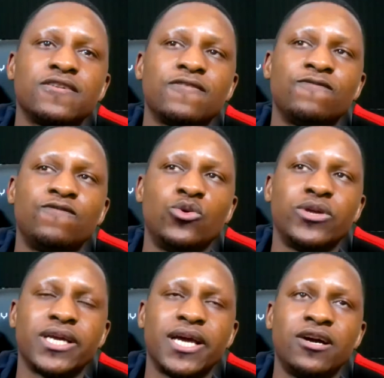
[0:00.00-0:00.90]

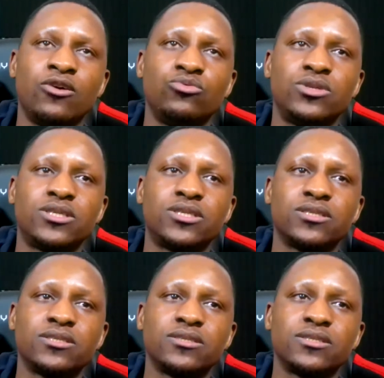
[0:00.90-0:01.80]
voting out
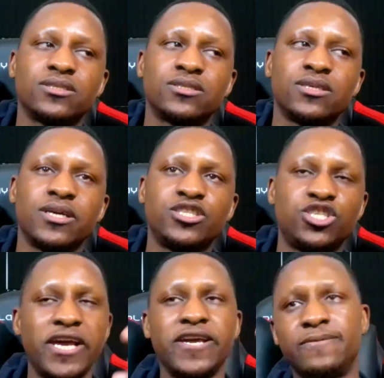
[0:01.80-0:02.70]

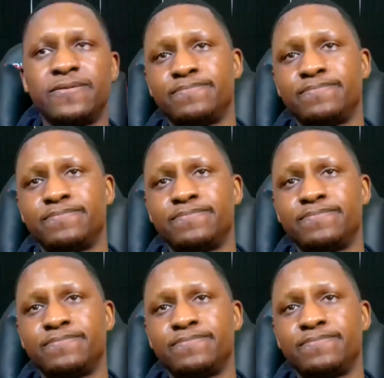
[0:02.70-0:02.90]
Shay.